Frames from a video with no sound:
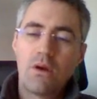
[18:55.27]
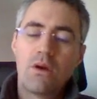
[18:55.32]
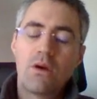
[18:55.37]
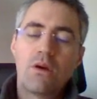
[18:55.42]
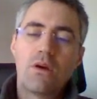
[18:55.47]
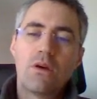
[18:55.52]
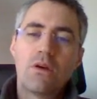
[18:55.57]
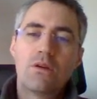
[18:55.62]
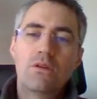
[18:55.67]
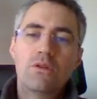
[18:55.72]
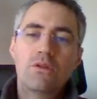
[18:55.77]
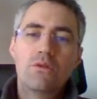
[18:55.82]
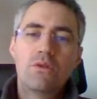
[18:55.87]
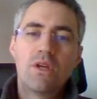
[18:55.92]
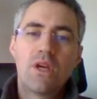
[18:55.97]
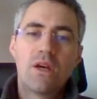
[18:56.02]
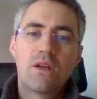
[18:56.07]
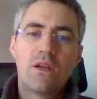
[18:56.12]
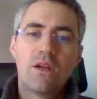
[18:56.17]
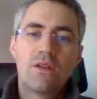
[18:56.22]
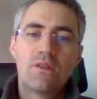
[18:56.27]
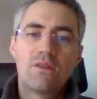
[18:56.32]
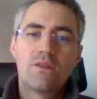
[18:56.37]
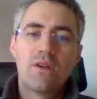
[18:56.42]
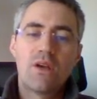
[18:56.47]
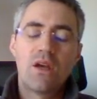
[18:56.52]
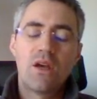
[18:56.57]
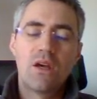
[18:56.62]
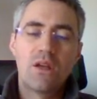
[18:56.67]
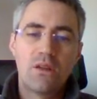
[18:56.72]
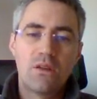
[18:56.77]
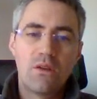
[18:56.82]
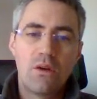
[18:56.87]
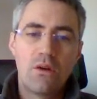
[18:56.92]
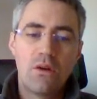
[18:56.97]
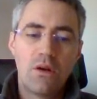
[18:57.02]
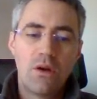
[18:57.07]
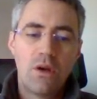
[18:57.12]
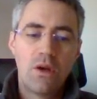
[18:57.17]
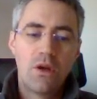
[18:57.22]
you can, let's say,
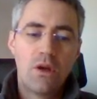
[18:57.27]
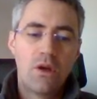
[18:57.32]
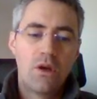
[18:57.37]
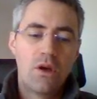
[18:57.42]
handle.